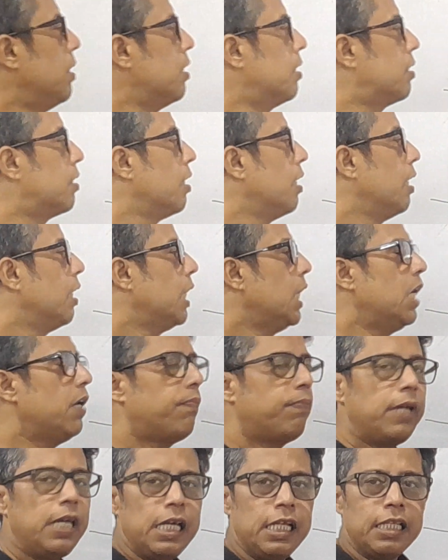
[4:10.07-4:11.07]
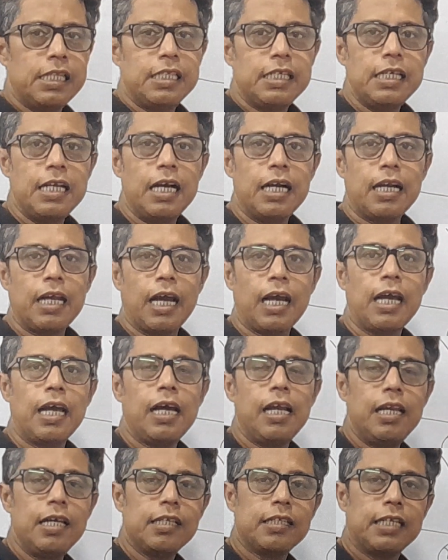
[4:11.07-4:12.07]
means if incident
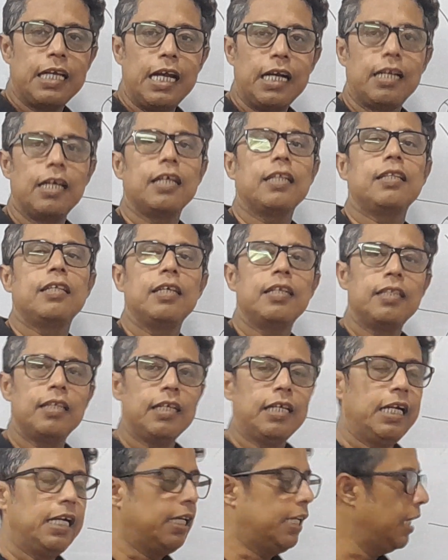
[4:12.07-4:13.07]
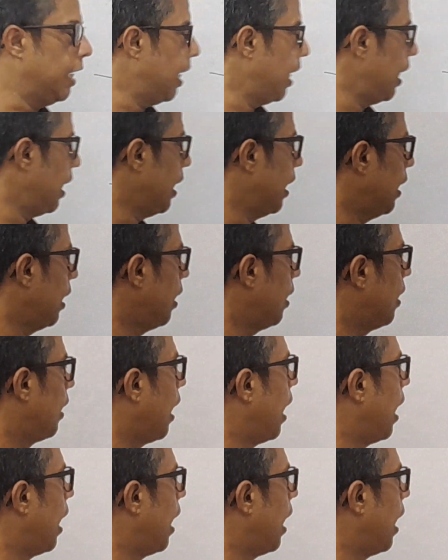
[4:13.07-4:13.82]
angle is greater than the critical angle,